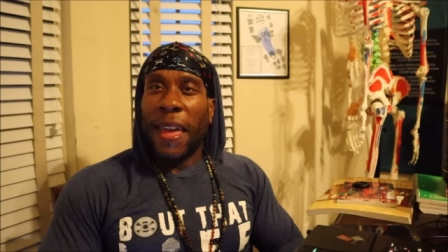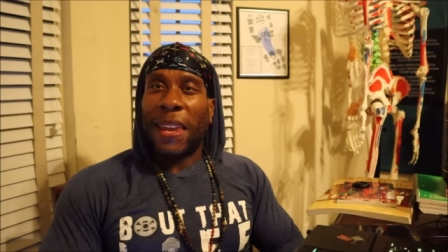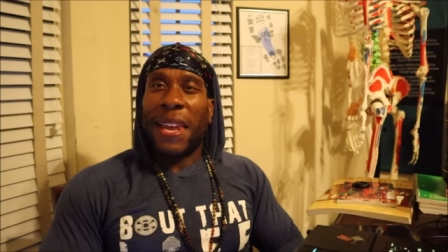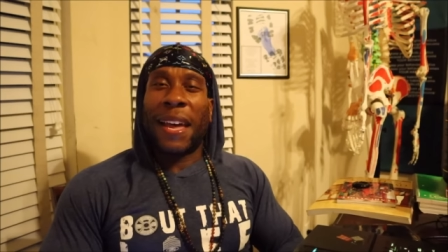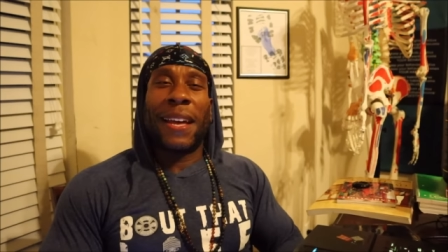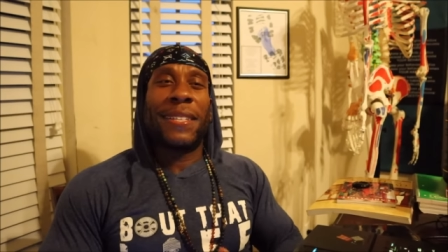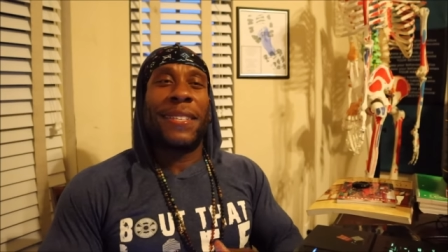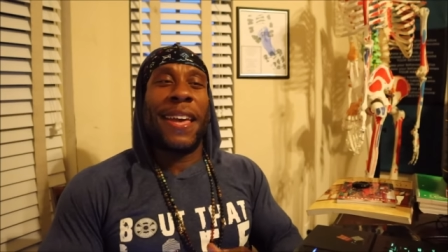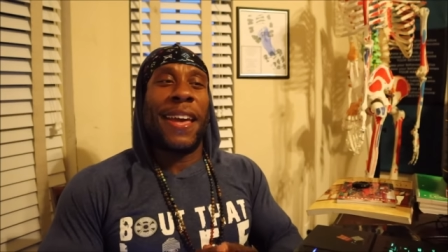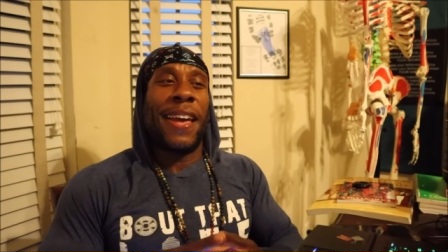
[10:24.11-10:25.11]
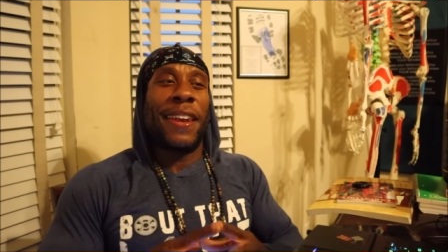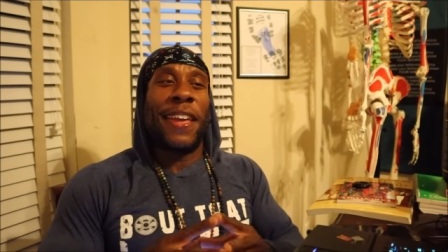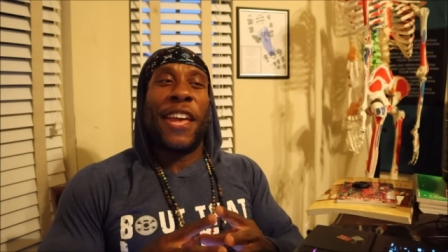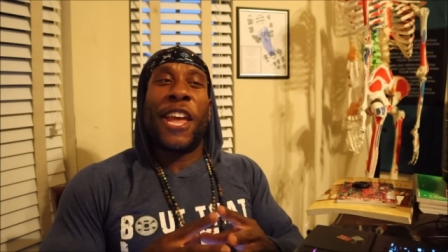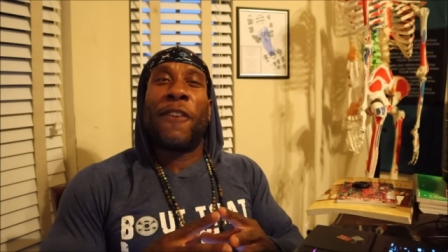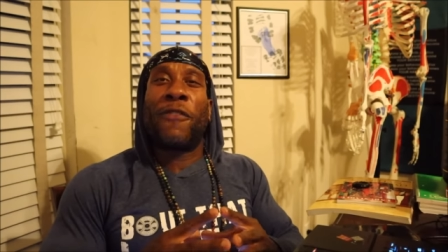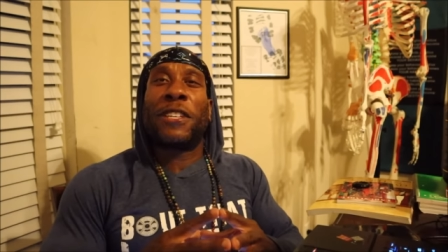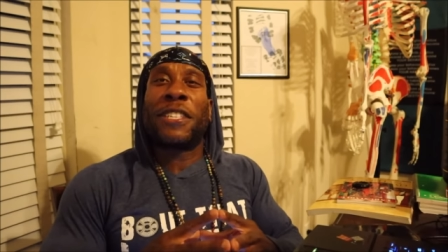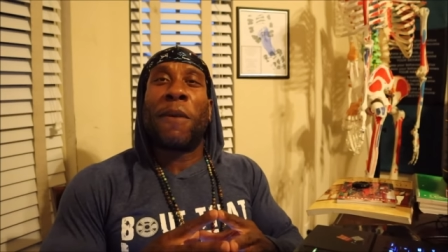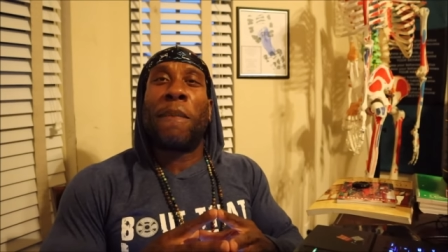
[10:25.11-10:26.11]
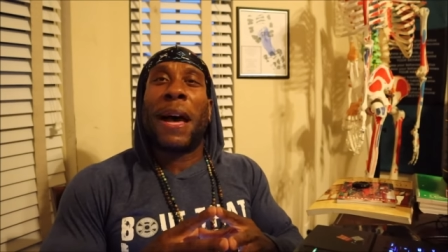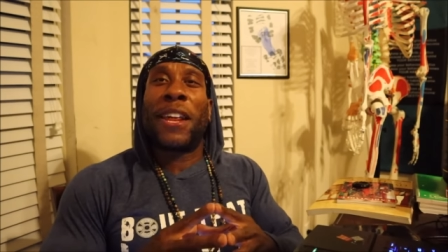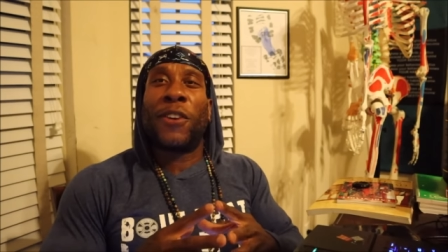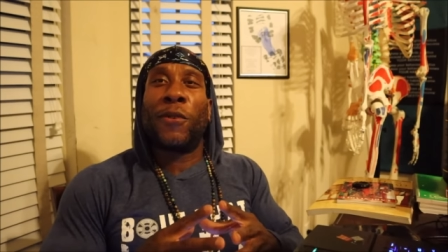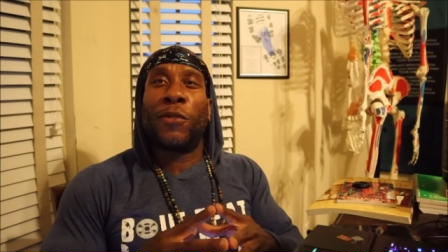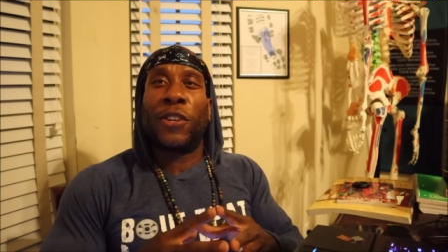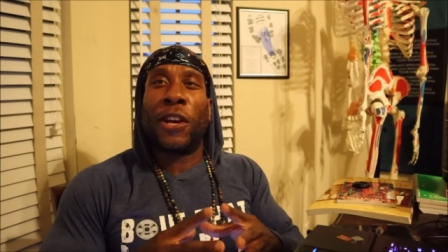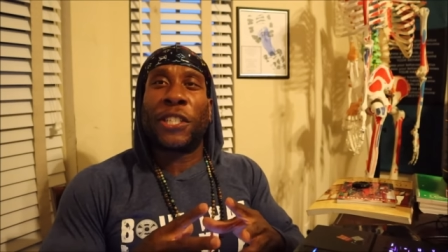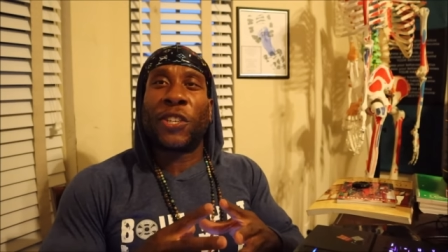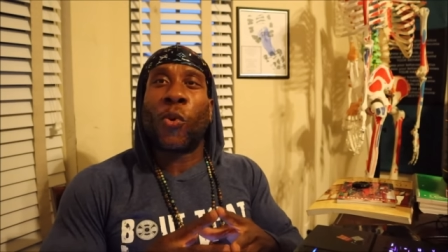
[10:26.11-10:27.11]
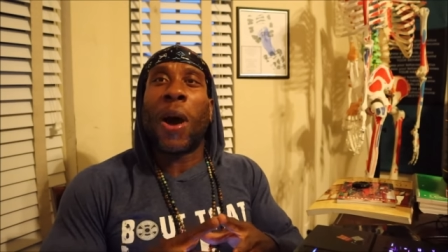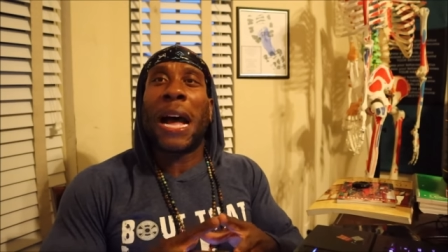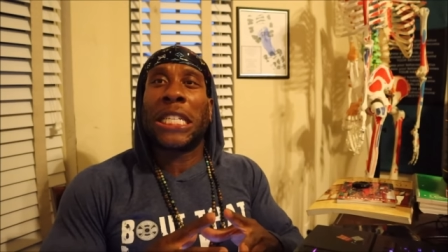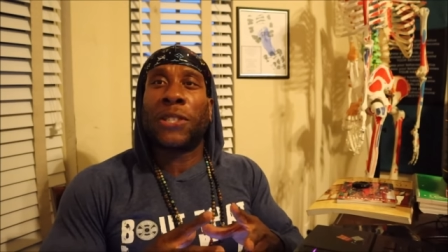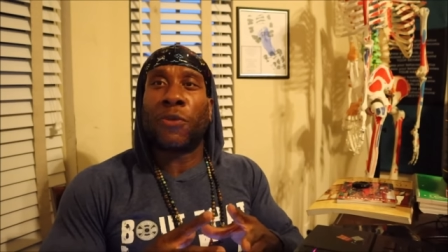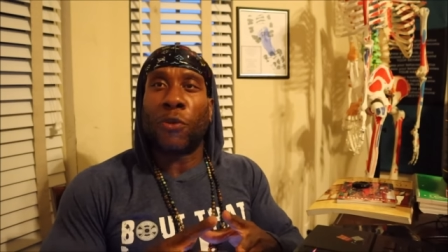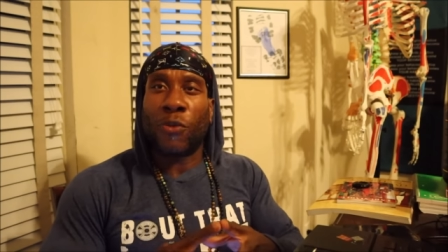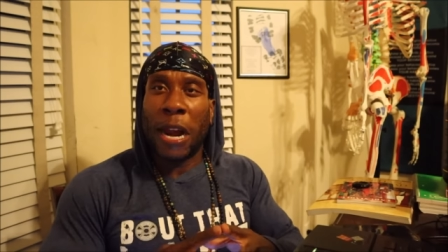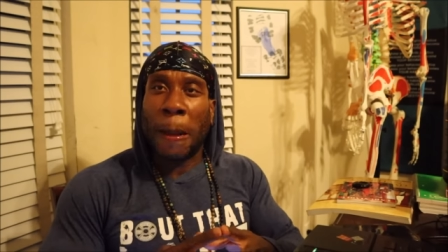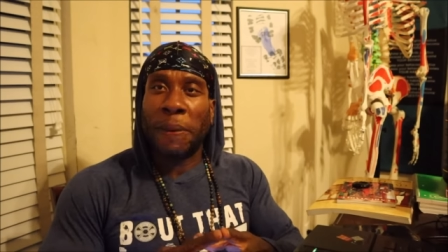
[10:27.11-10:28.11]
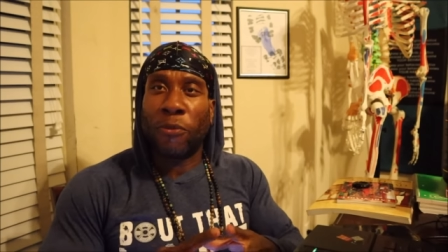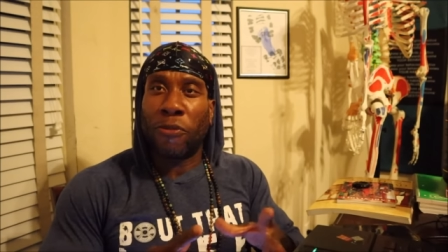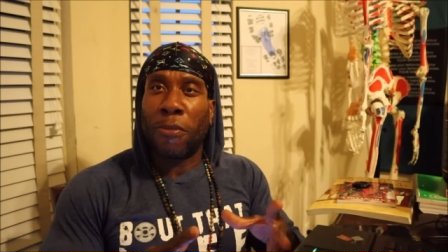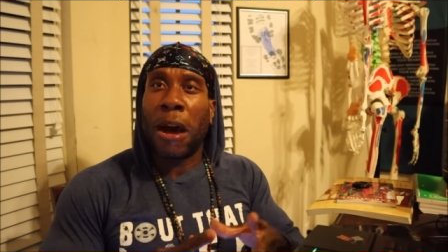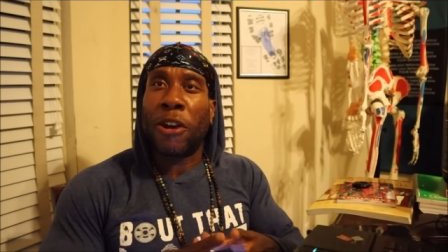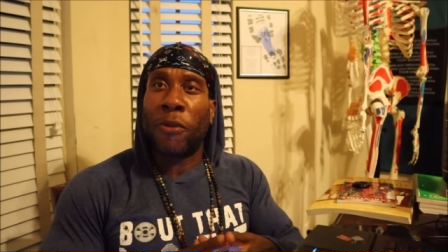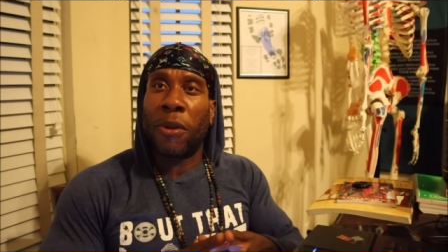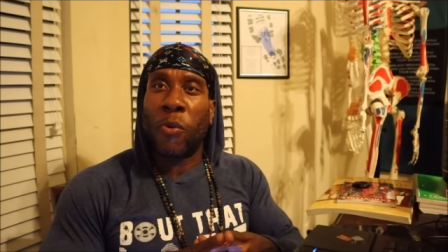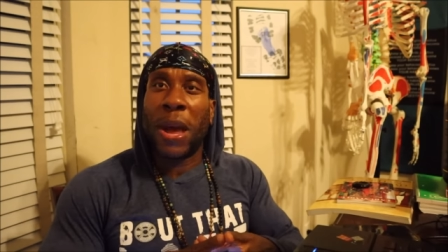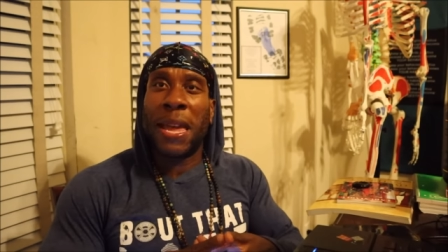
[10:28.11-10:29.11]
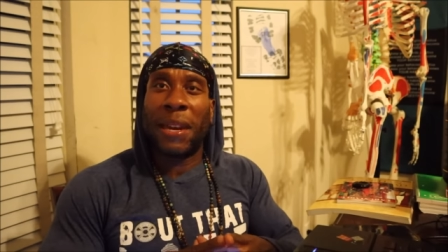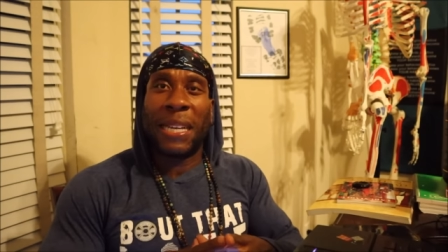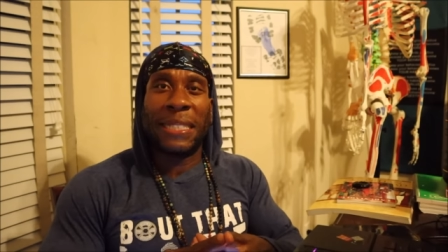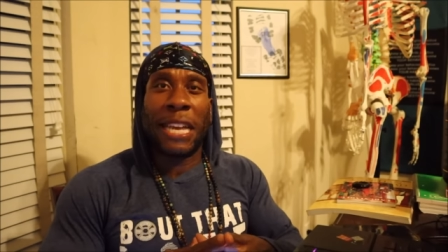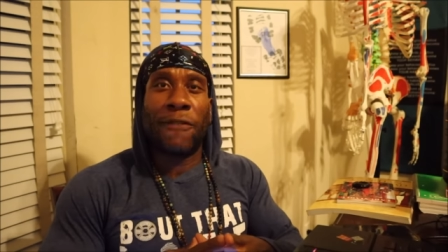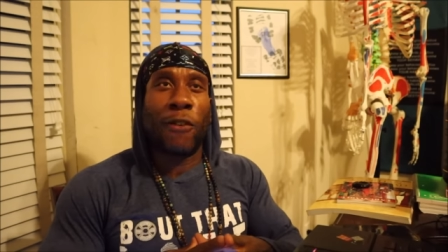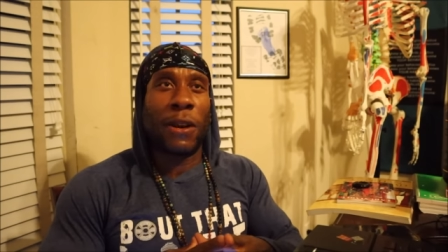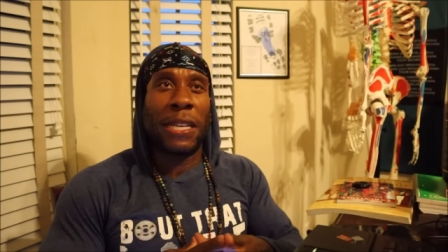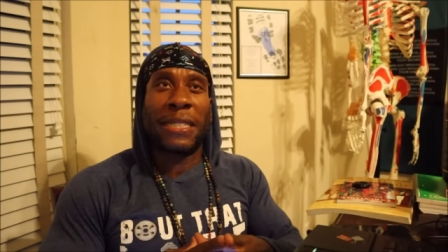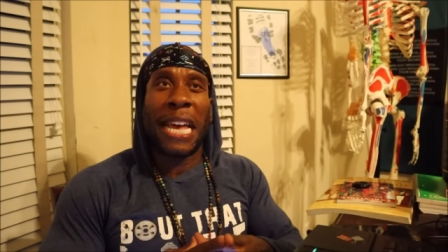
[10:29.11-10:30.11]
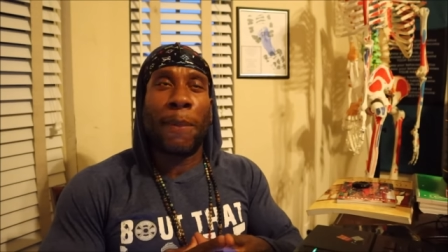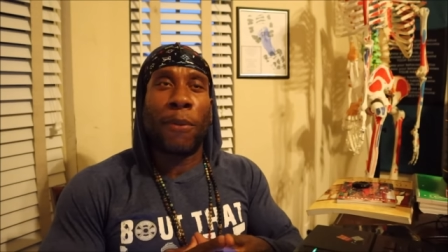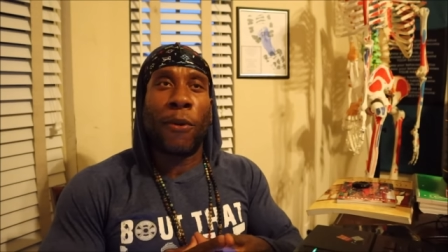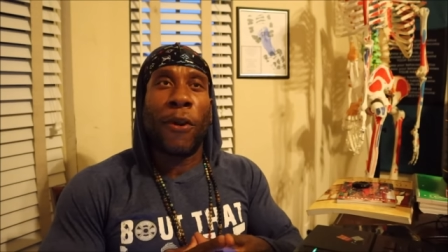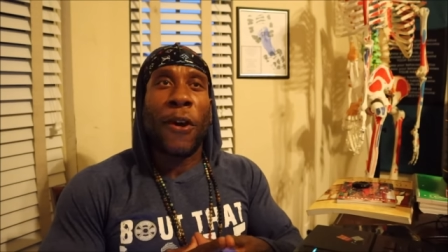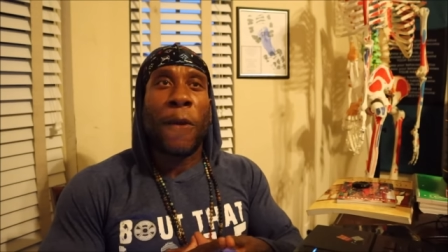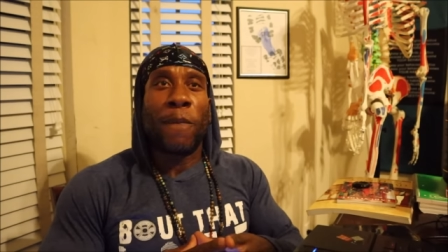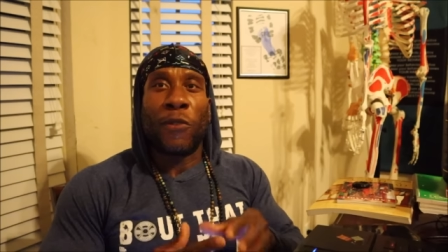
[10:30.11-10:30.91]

And like I said, if you're somebody who does squats for reps with moderate weight, let's say for an example,